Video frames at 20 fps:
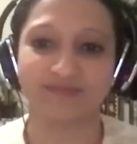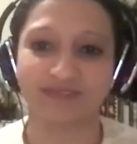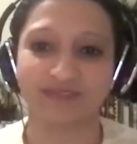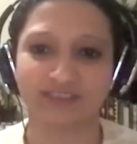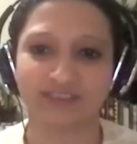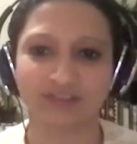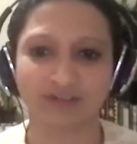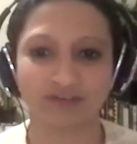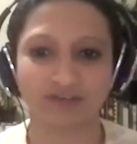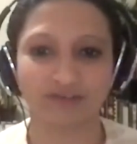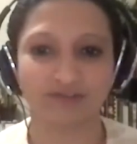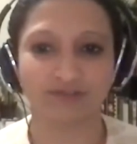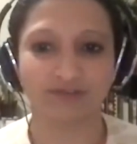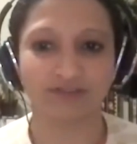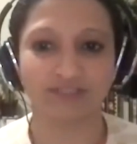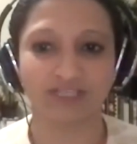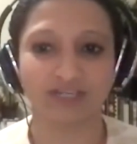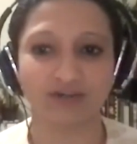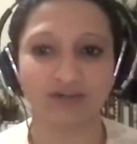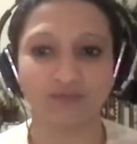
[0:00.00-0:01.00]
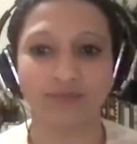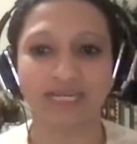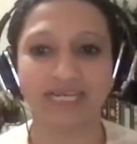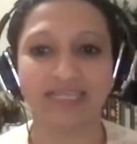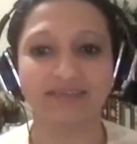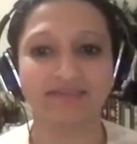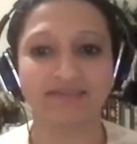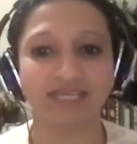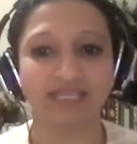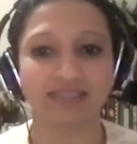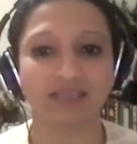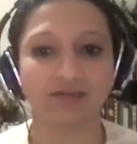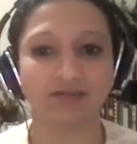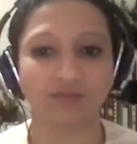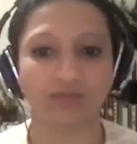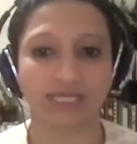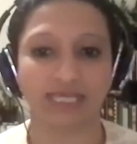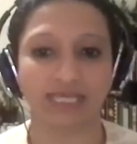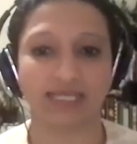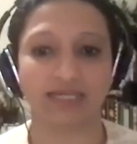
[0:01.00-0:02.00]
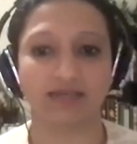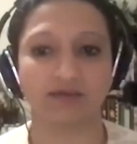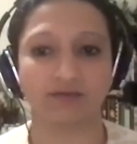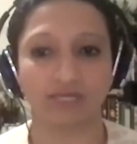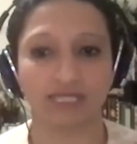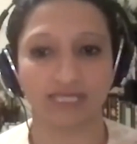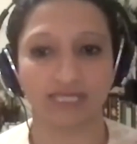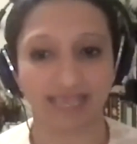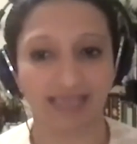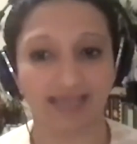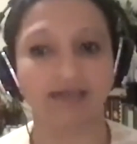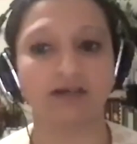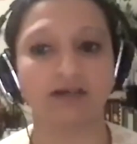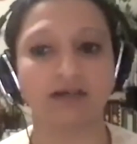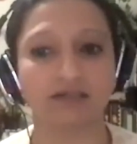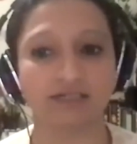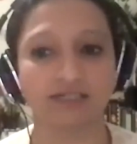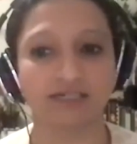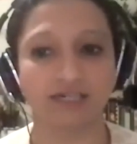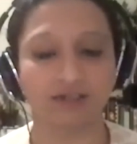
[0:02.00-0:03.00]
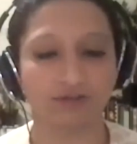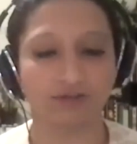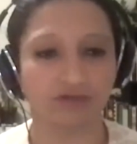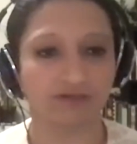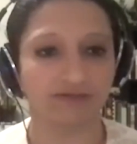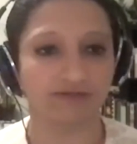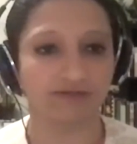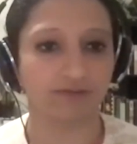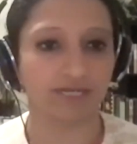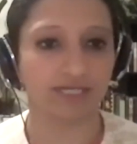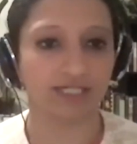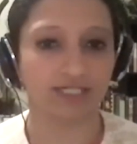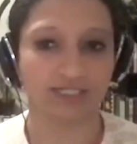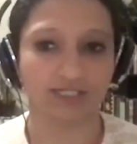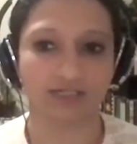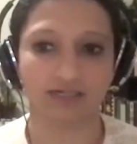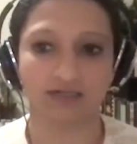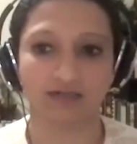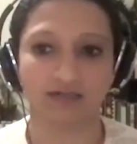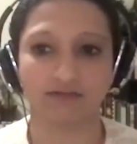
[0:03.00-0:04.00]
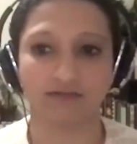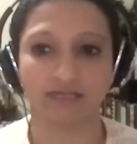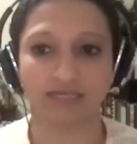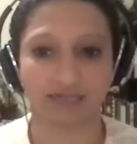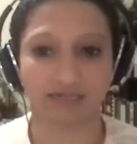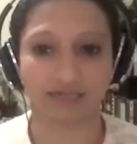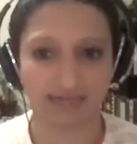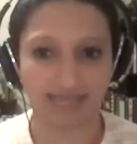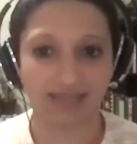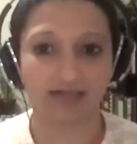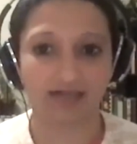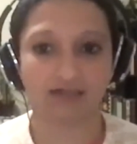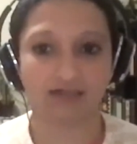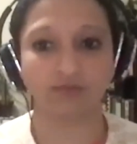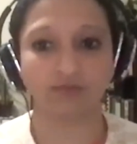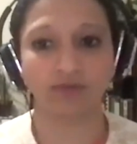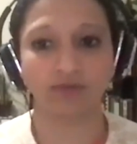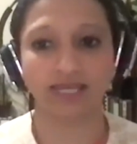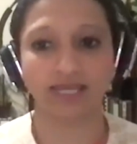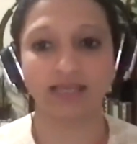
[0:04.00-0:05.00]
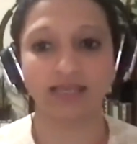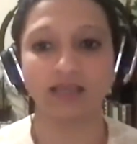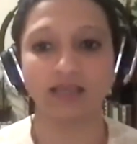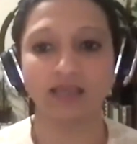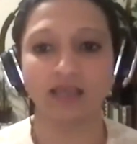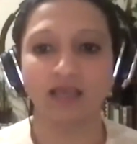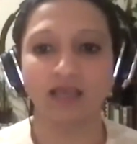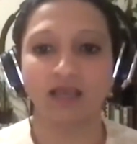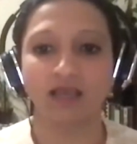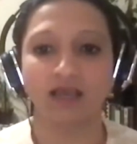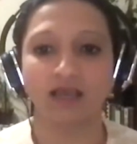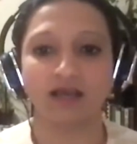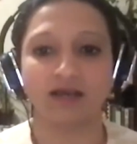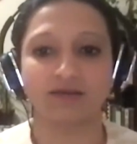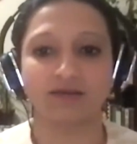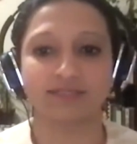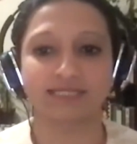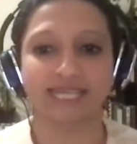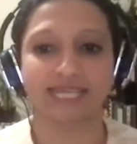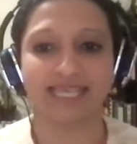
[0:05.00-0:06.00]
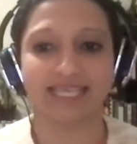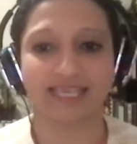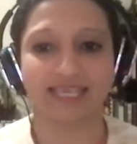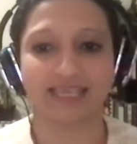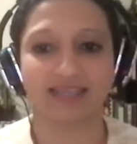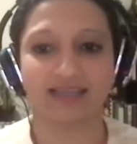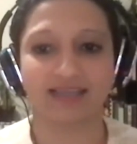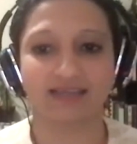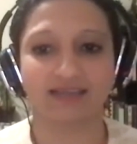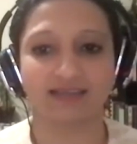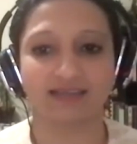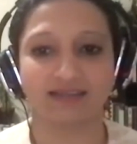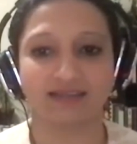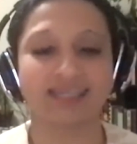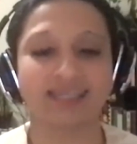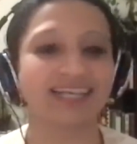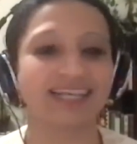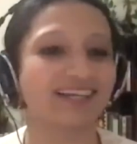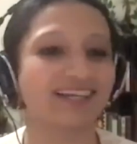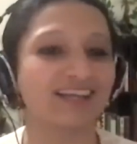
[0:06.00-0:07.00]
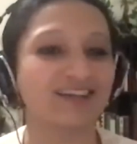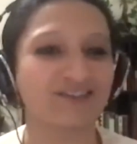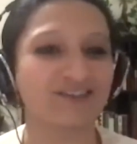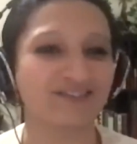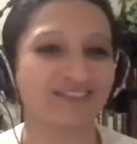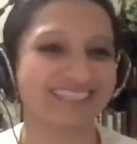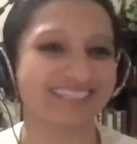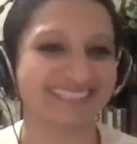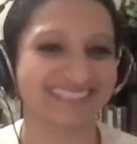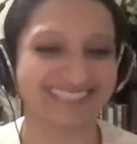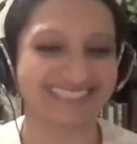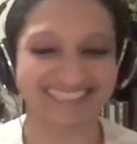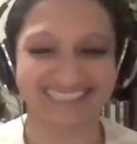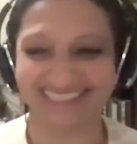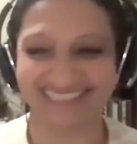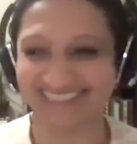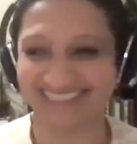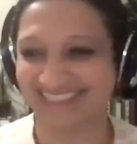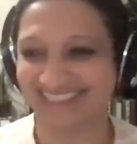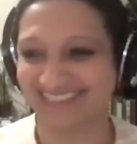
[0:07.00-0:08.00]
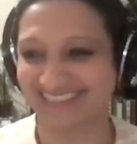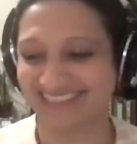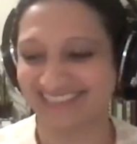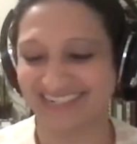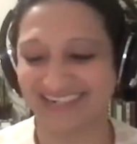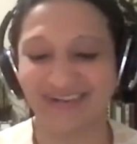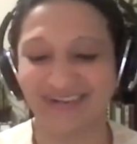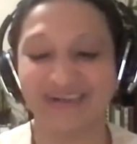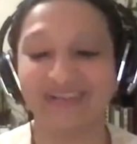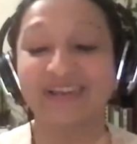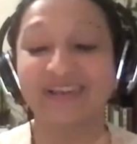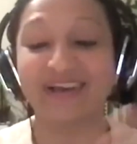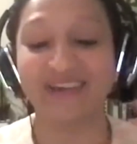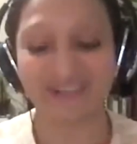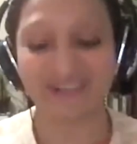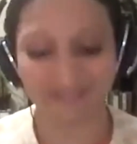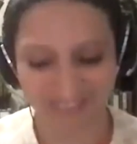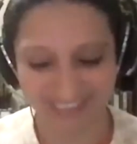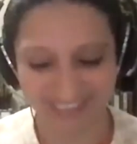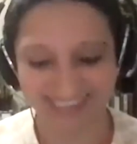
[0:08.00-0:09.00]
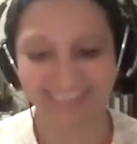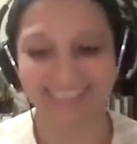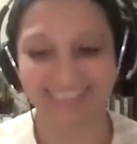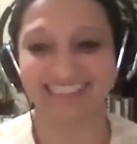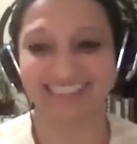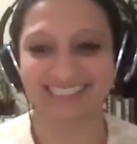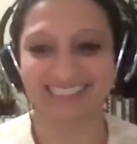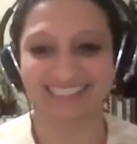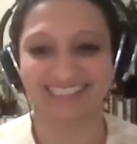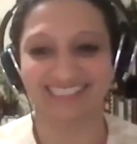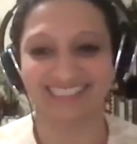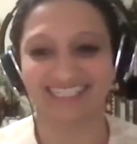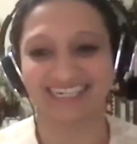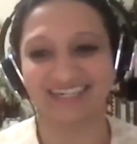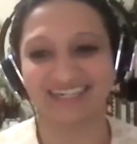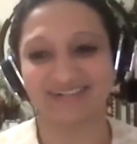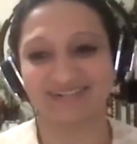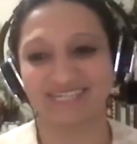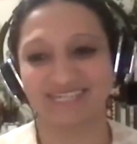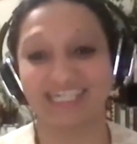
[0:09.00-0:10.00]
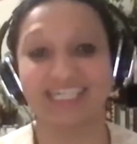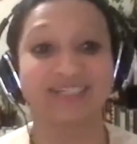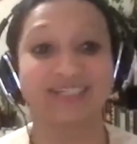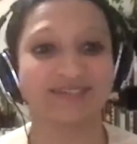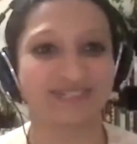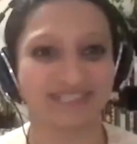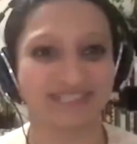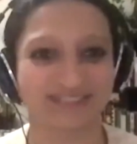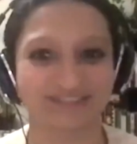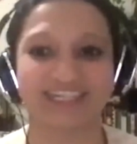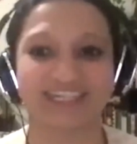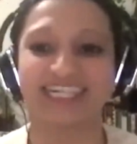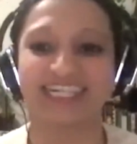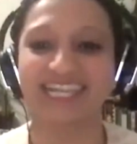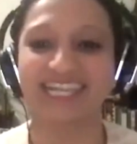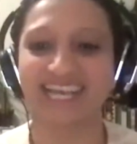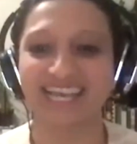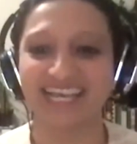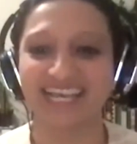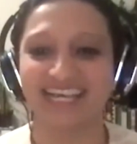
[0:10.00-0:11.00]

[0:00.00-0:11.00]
So believing that we can learn new information in an active way, taking, again, none of this is a lot of this is intuitive, right?